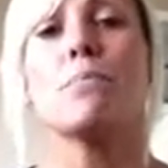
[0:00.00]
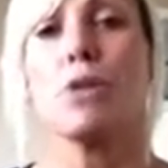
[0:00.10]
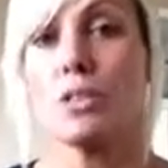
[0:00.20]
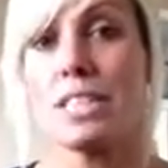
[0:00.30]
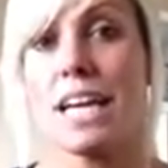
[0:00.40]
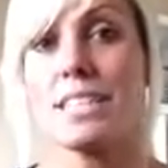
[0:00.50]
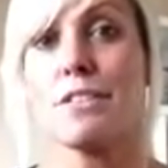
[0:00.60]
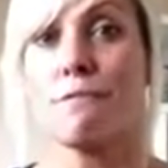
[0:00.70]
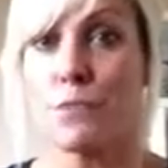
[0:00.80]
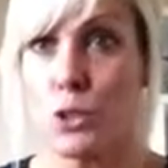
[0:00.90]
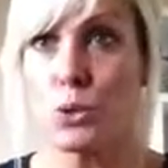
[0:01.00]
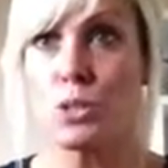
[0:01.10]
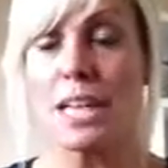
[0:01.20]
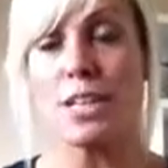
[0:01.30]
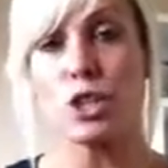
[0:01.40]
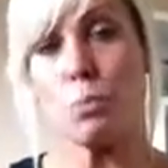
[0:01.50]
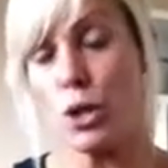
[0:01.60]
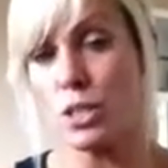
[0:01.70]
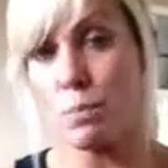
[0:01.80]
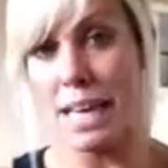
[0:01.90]
processed foods as you
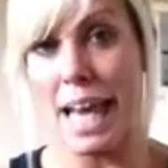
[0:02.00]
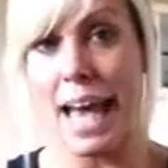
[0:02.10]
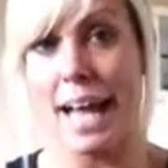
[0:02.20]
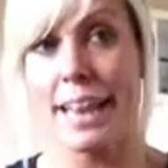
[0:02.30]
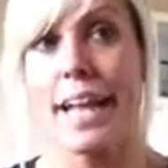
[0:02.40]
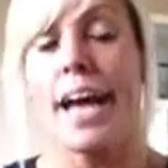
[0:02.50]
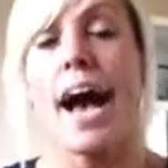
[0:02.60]
possibly can,